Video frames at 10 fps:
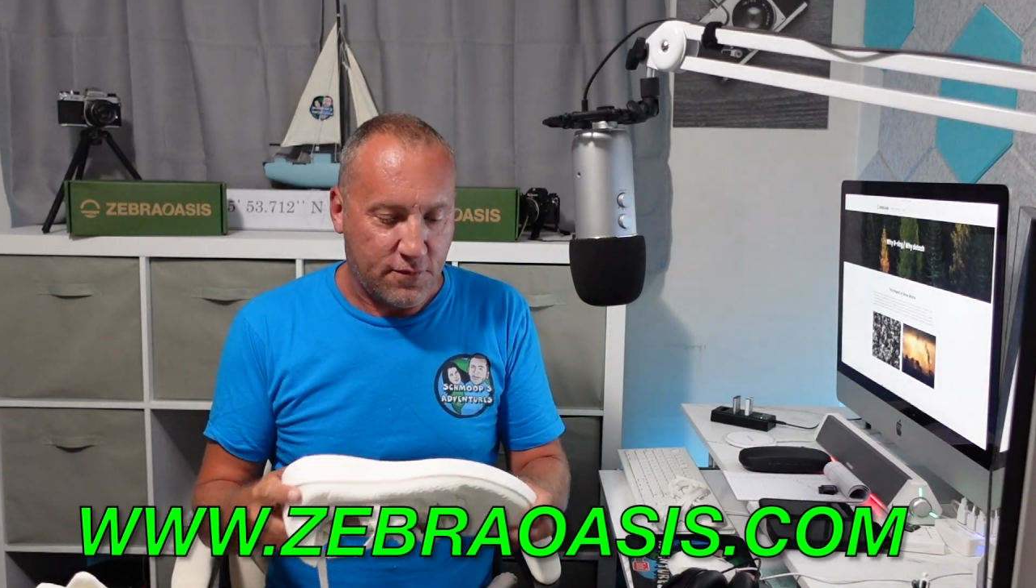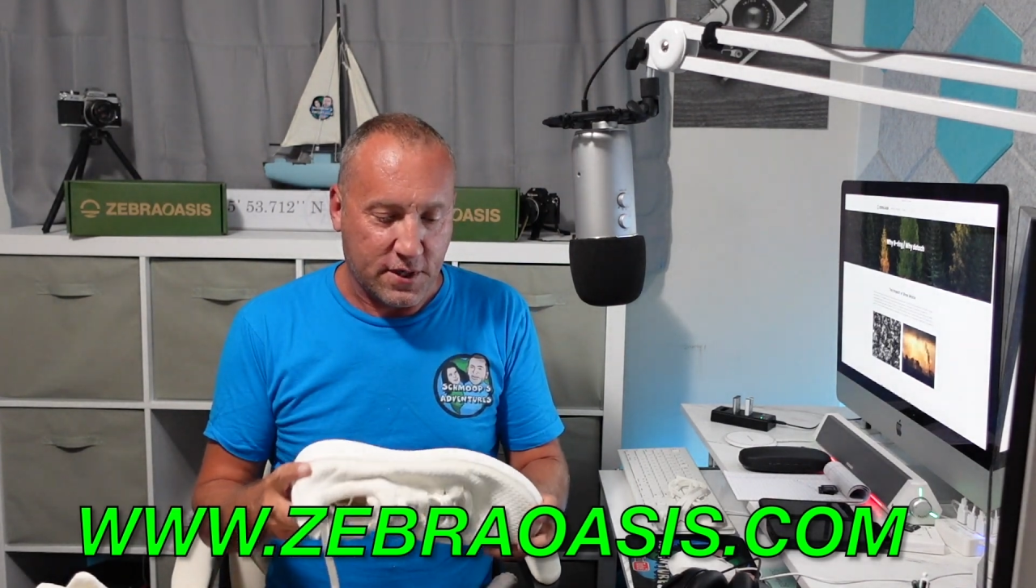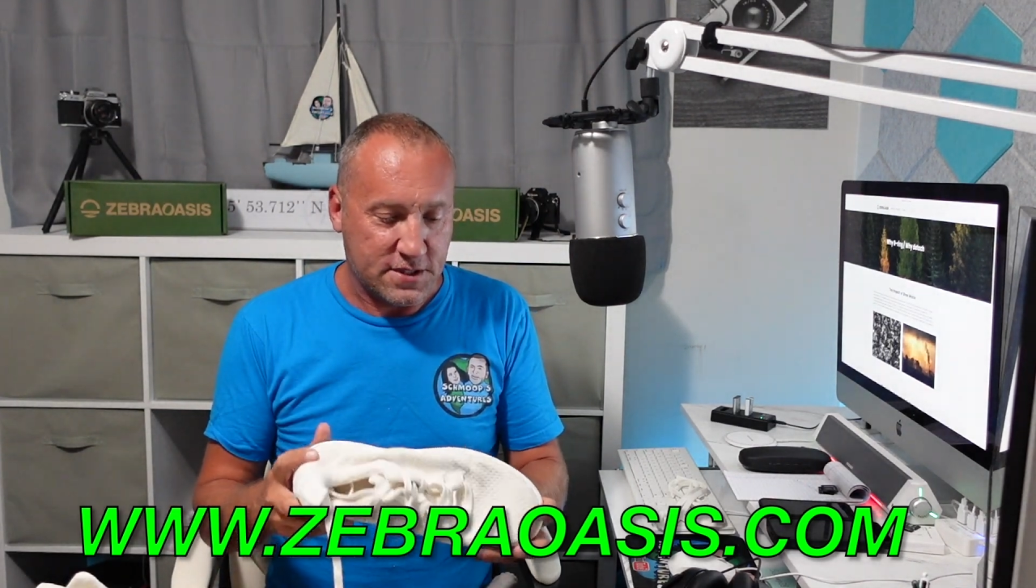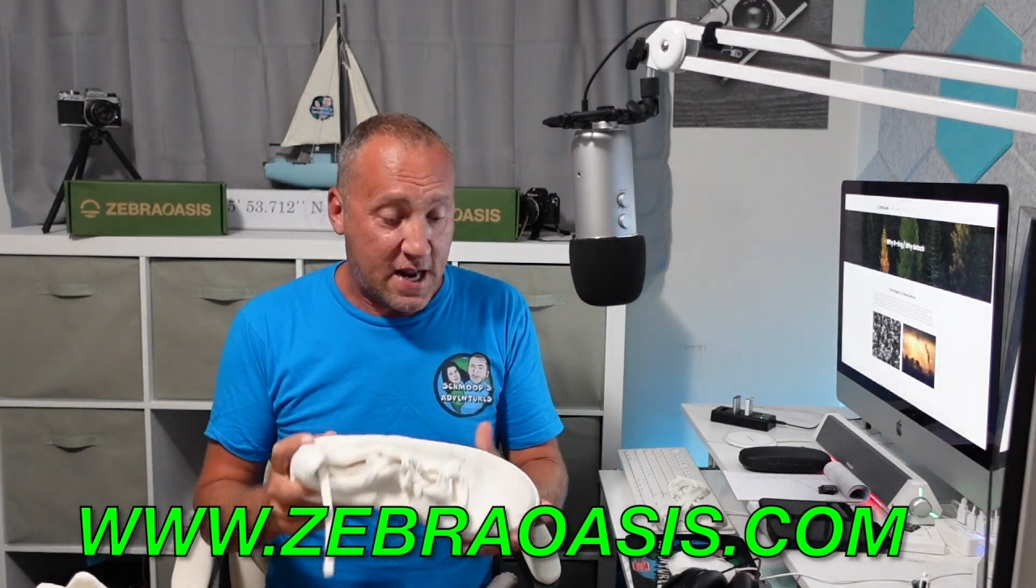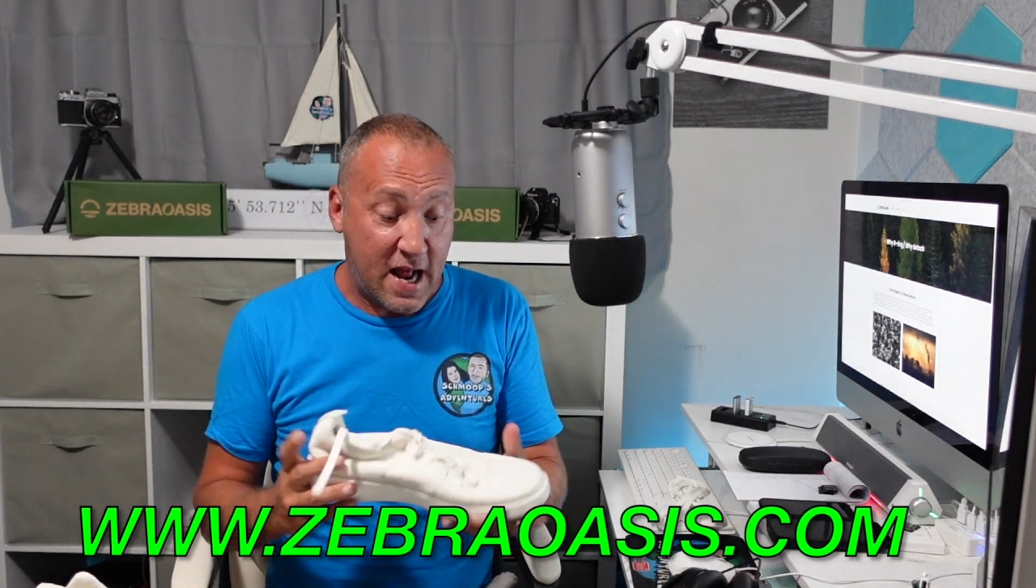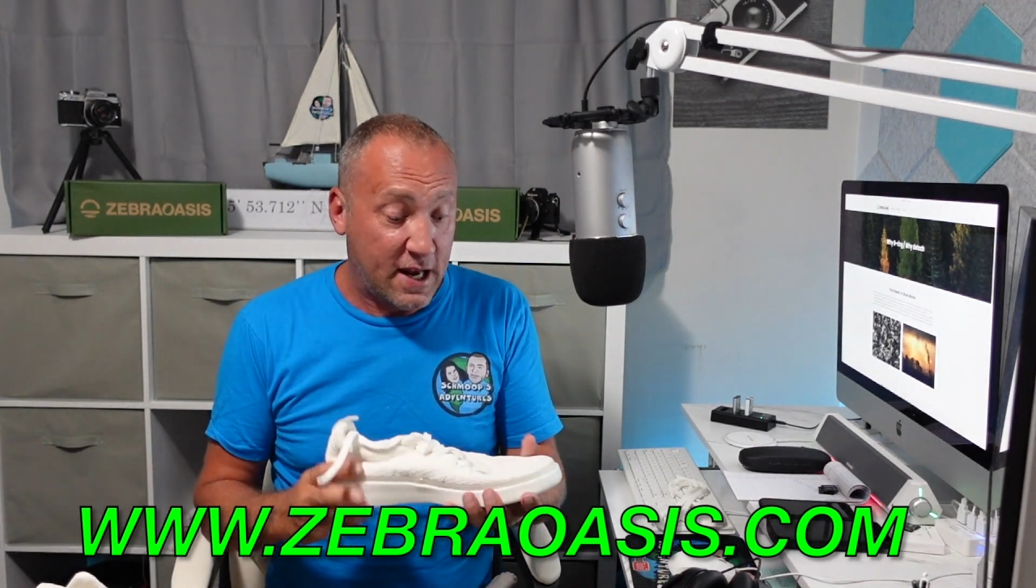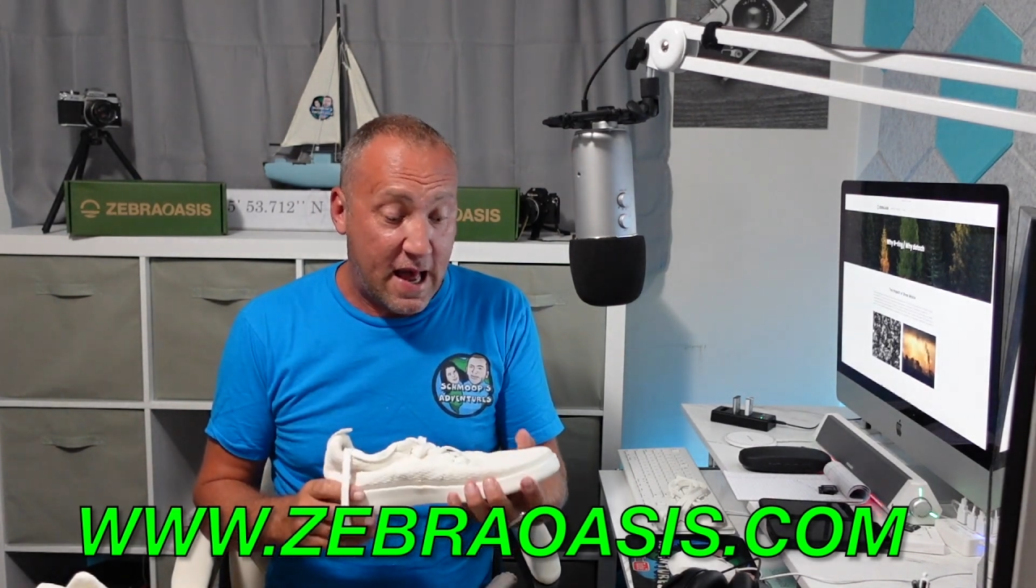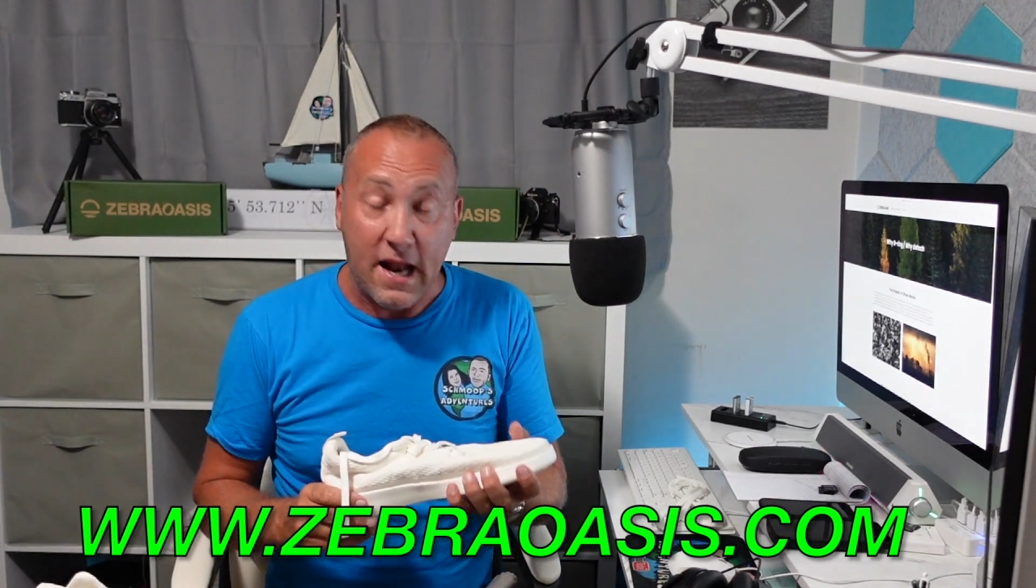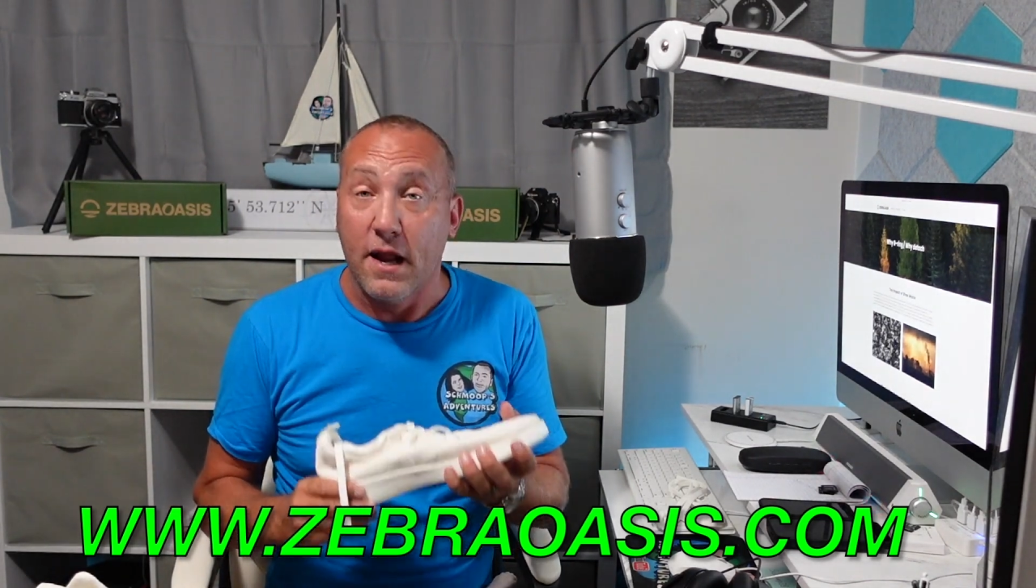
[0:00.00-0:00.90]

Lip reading: Like I said, I